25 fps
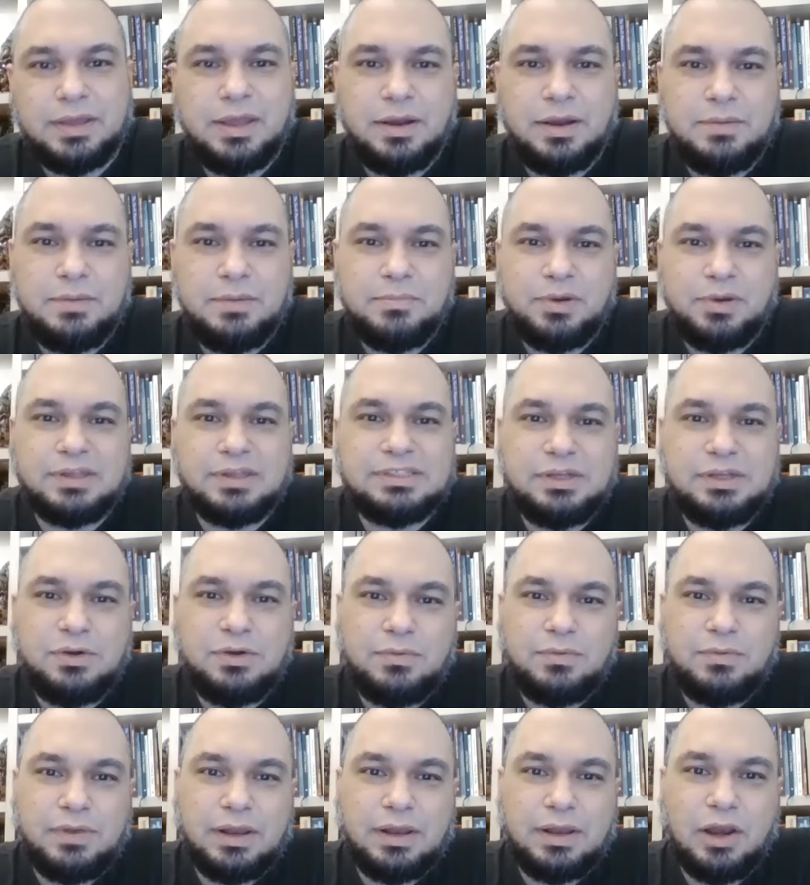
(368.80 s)
Here in
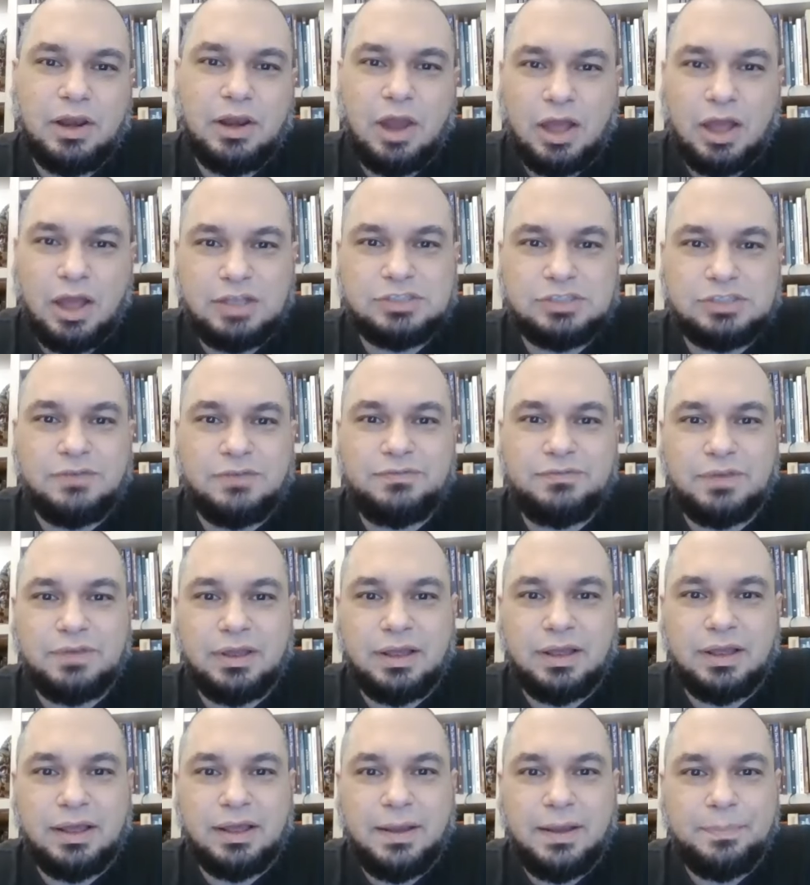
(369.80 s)
Brazil, lots of
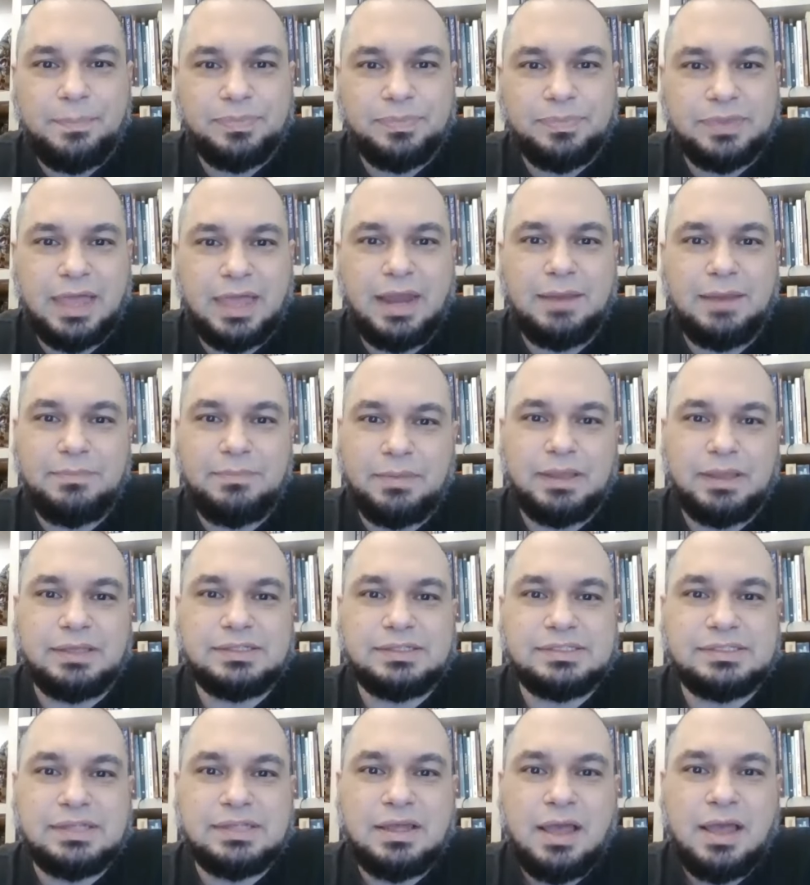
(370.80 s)

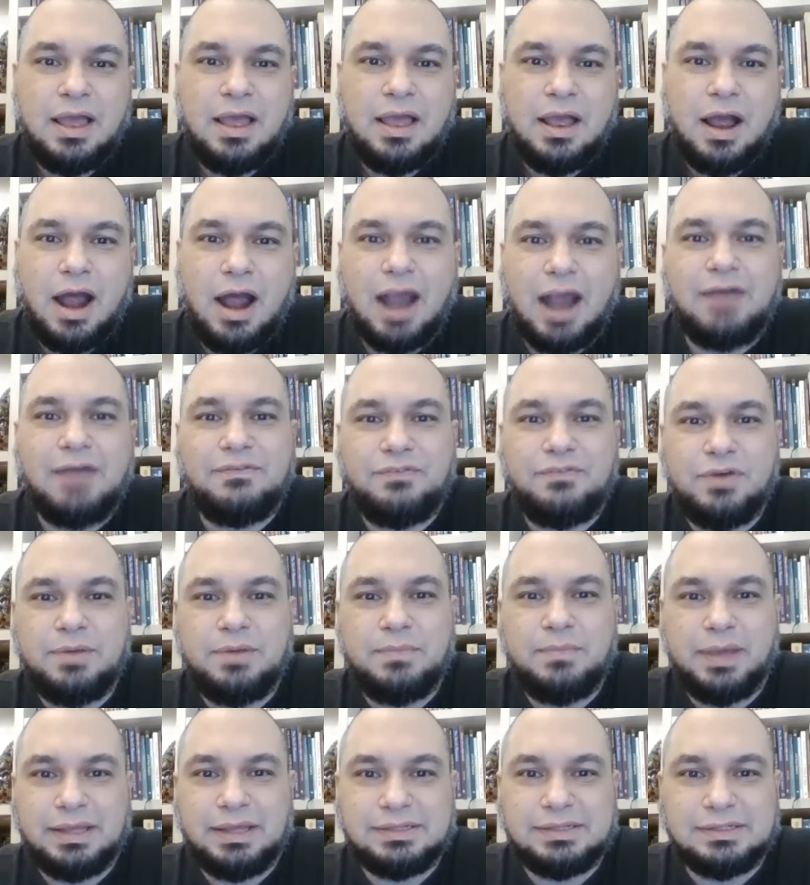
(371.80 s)
Thelemites are
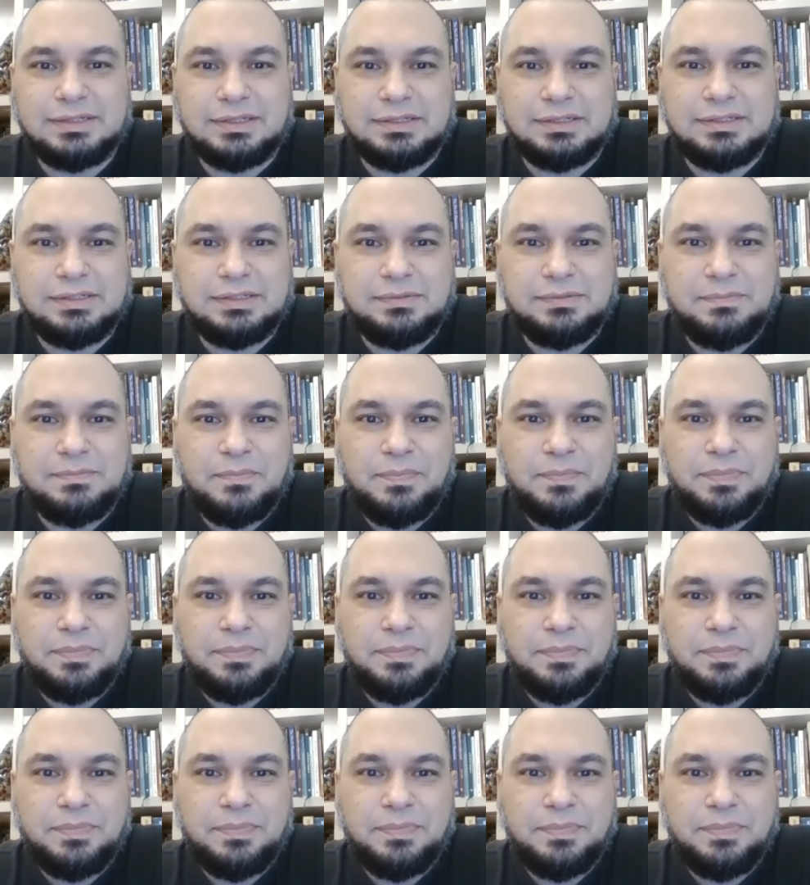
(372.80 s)
Freemasons.